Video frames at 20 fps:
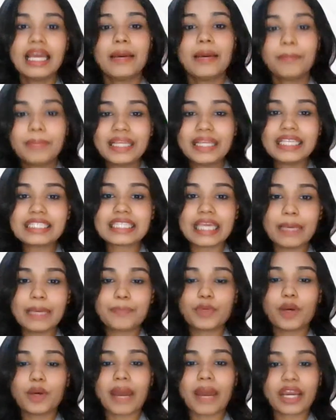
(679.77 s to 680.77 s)
Please
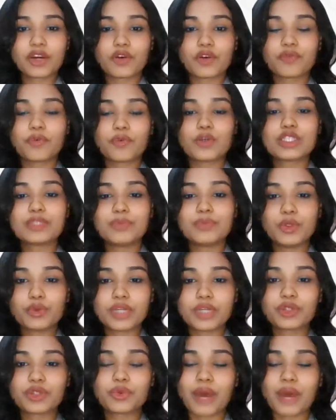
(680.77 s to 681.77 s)
keep your microphones
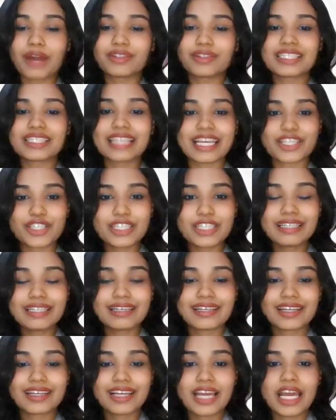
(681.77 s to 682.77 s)
muted throughout the session.
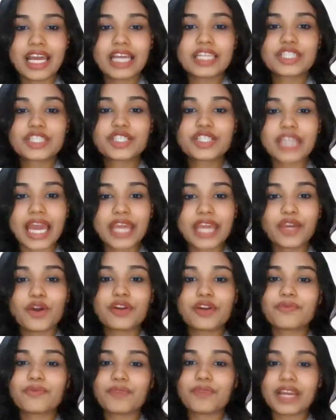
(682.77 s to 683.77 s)
Share
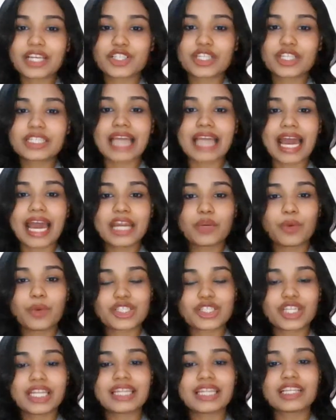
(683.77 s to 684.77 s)
your reflections and
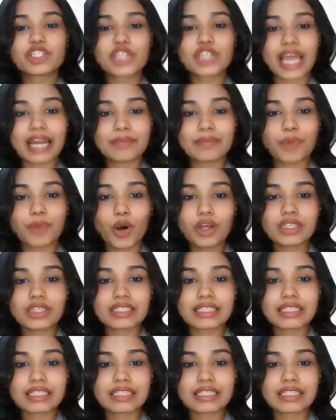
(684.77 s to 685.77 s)
question in the chat
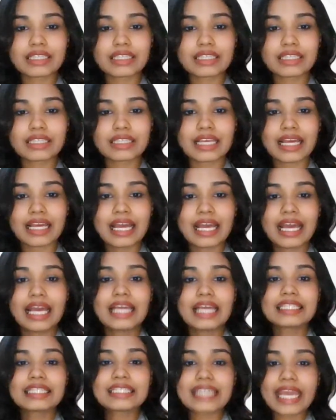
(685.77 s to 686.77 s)
box.
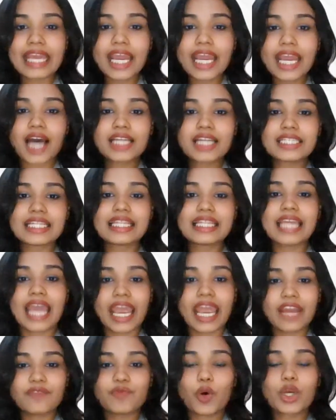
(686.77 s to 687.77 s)
Stay until
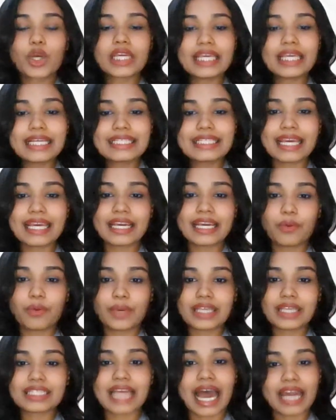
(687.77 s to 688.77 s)
the end for key
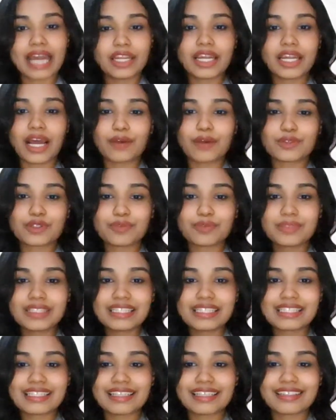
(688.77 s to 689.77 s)
takeaways and
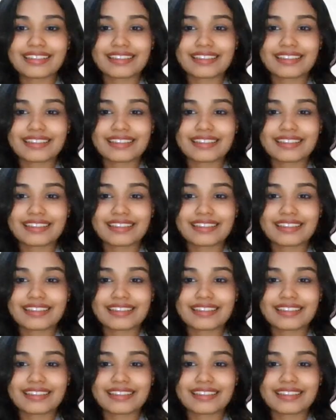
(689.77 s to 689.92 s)
announcements.